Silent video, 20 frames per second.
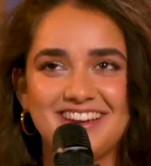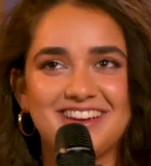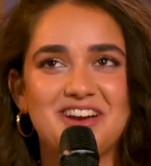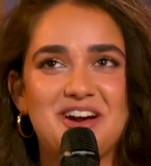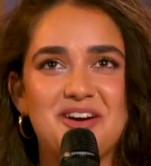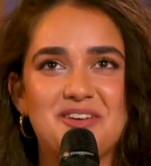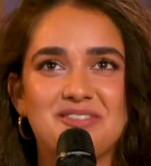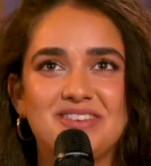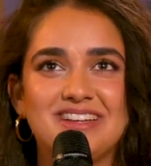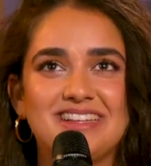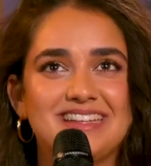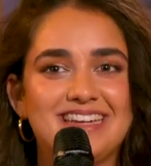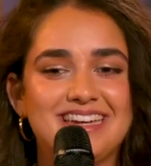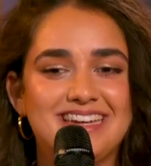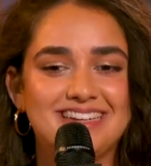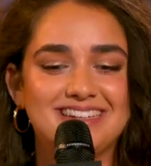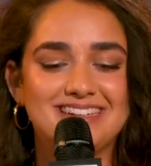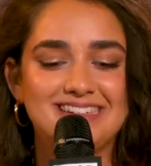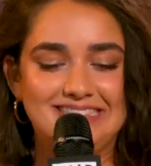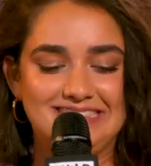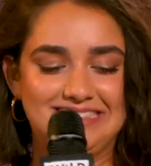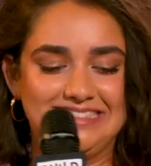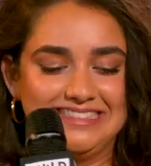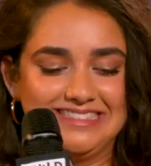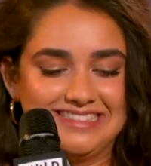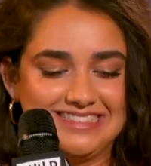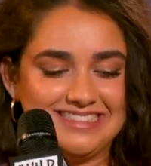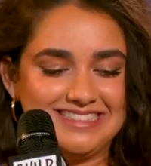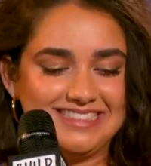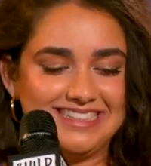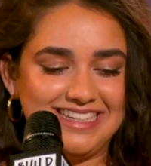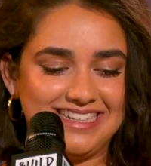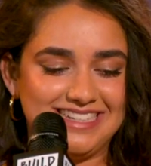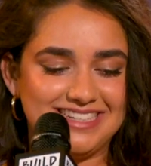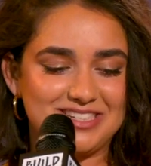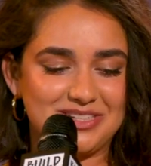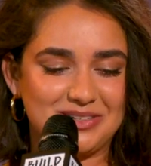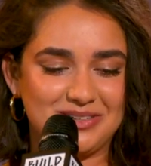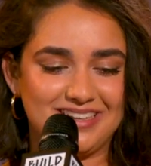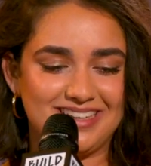got really...
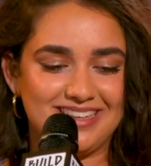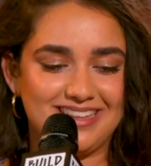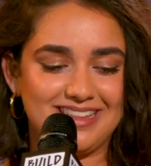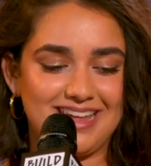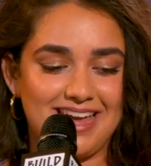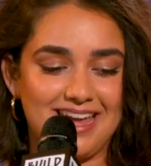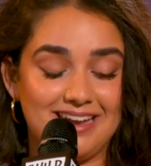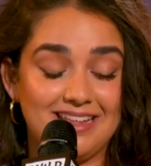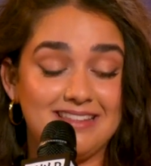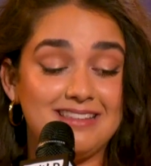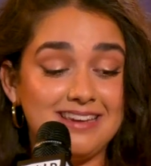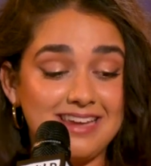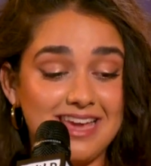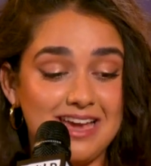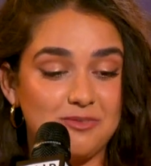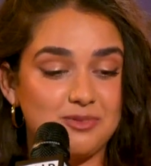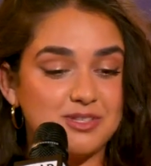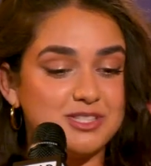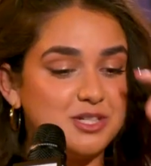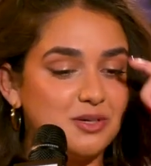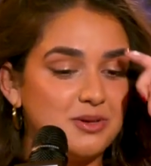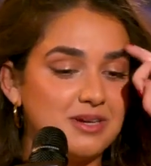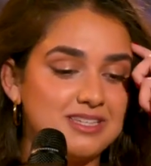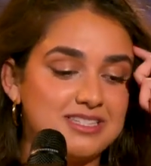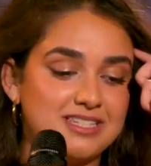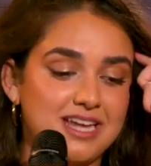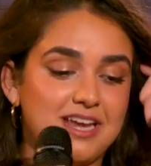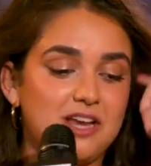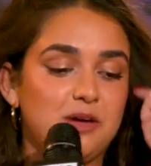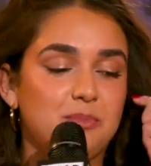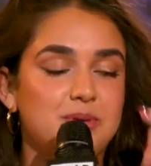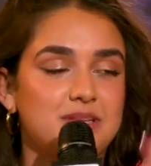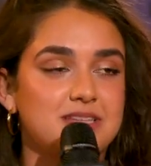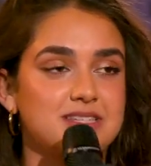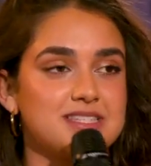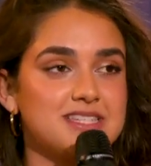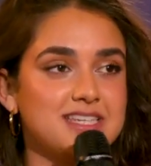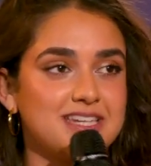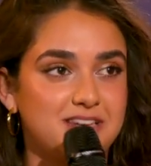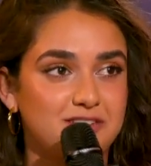into it then. And then, yeah, I was doing stand-up
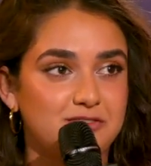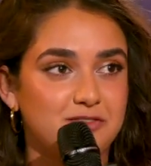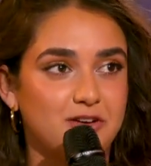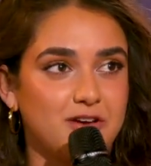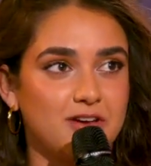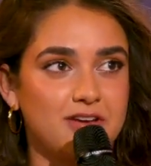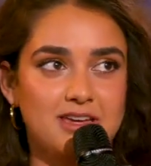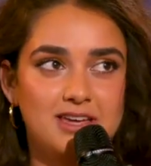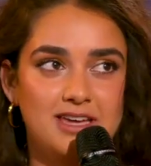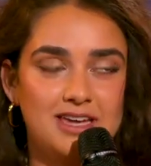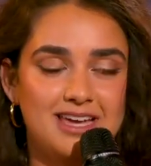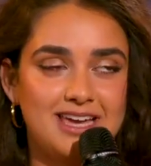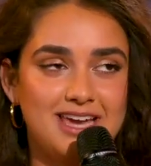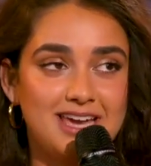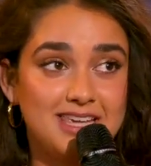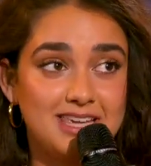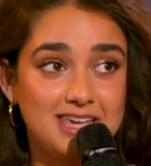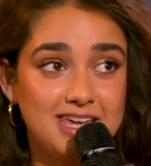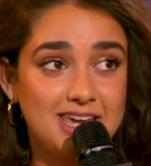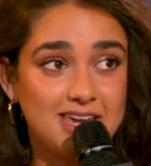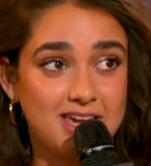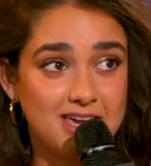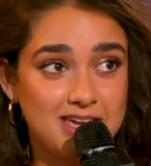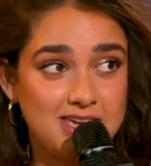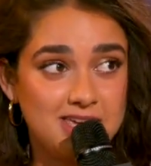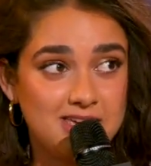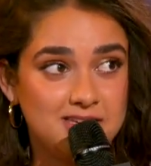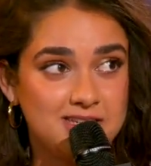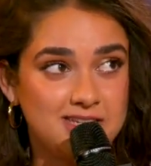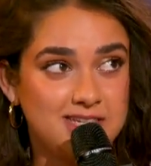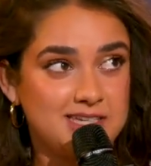in Sydney for a year,